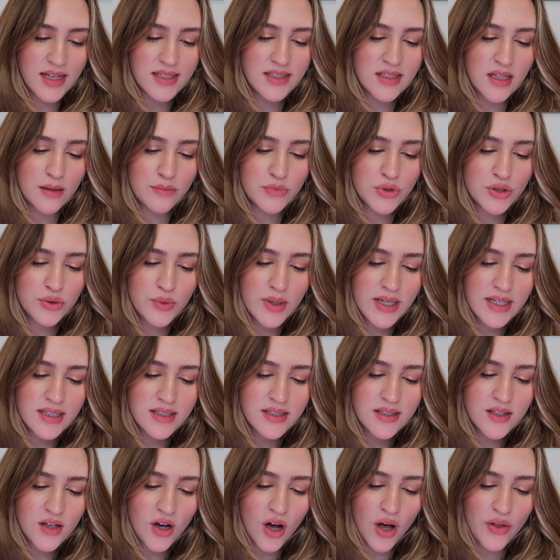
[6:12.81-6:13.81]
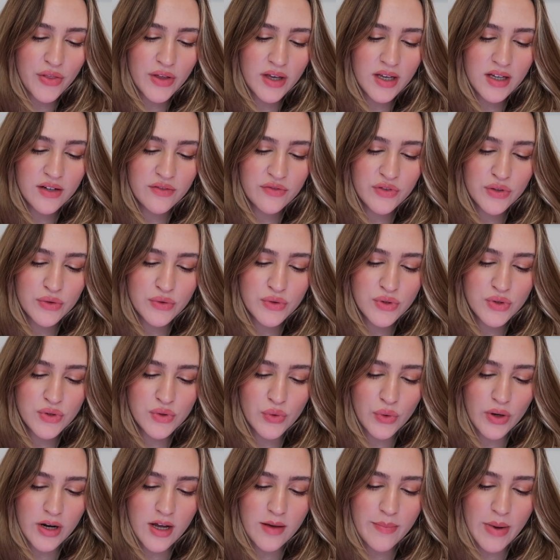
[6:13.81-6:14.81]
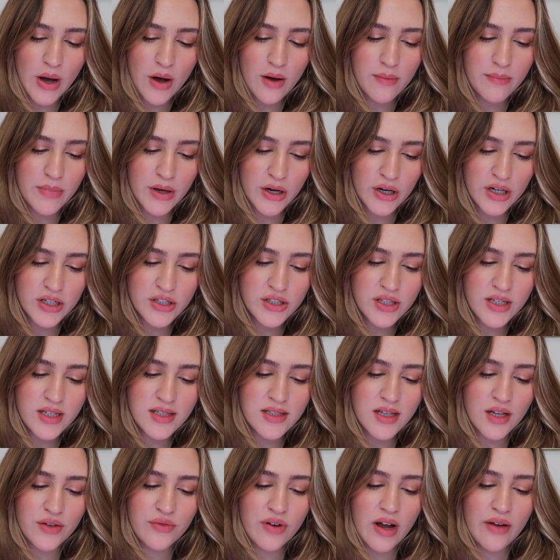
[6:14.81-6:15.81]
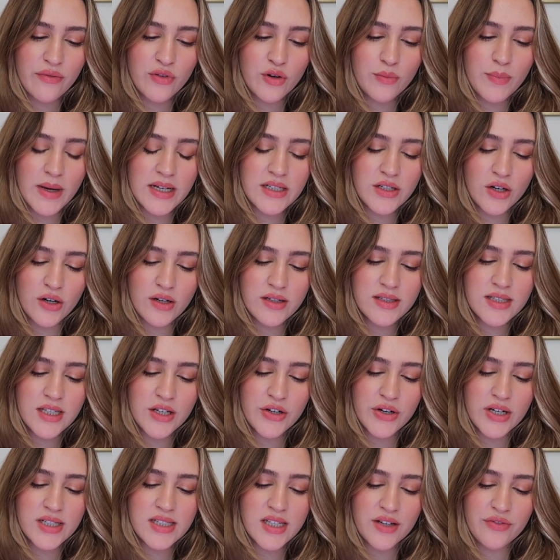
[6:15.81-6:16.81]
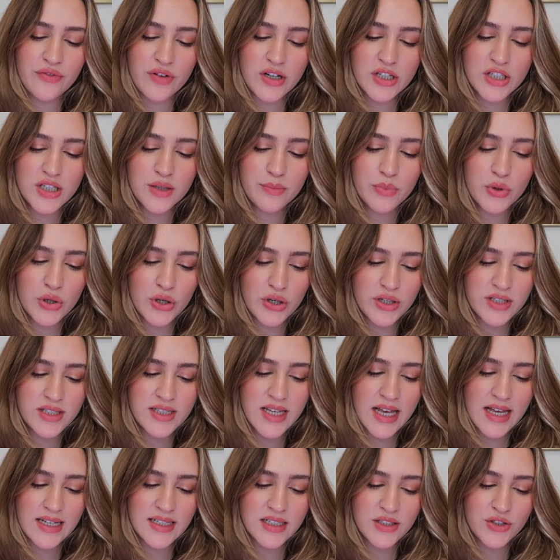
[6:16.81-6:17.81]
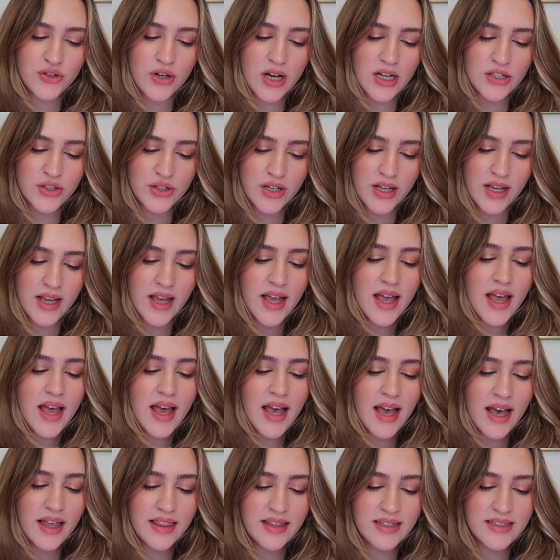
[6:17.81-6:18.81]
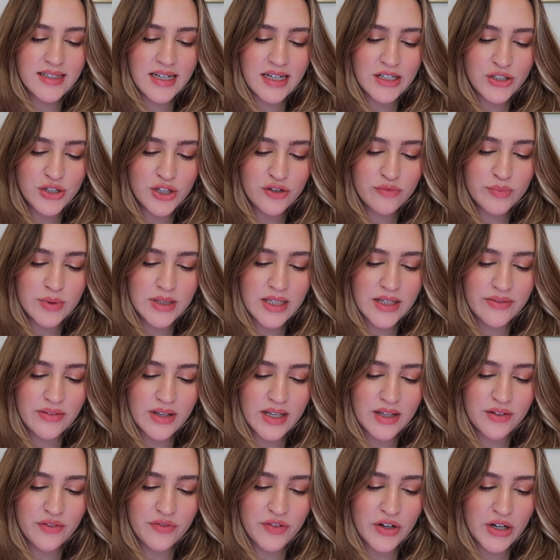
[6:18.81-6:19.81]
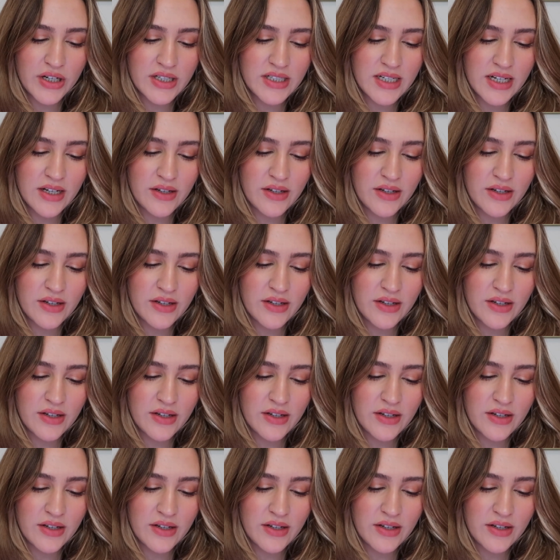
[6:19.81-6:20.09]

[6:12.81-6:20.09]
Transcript: a sumptuous, Gothic-infused story about a marriage that is unraveled by dark secrets, a friendship cursed to end in tragedy, and the danger of believing in fairy